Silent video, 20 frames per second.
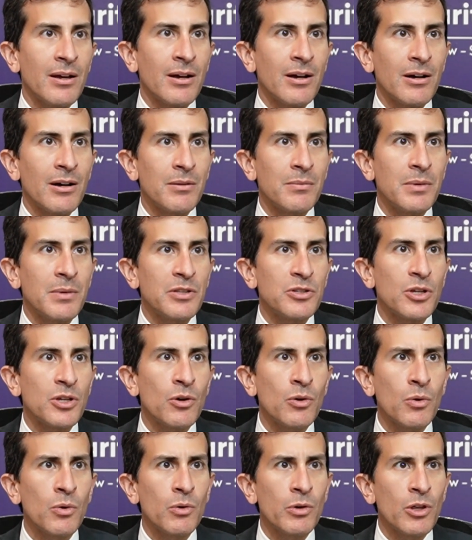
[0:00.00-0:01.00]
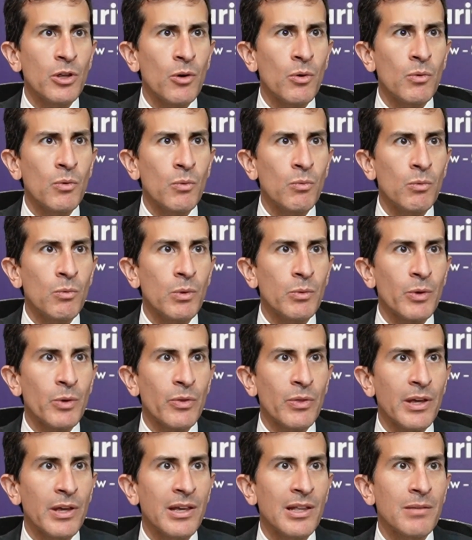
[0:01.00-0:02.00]
And so, when we're
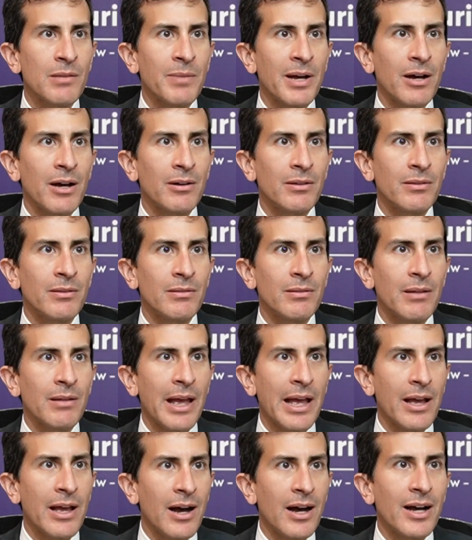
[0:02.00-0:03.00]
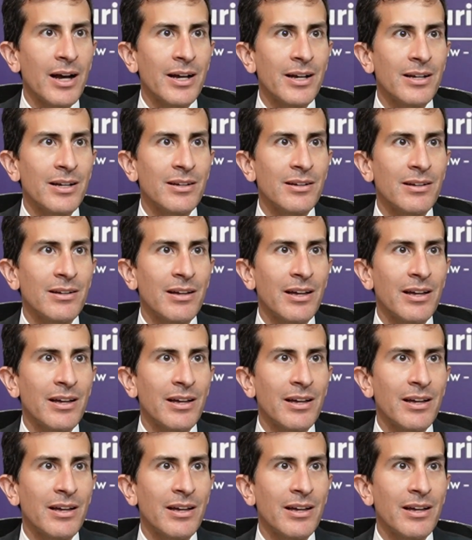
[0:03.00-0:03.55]
thinking about AI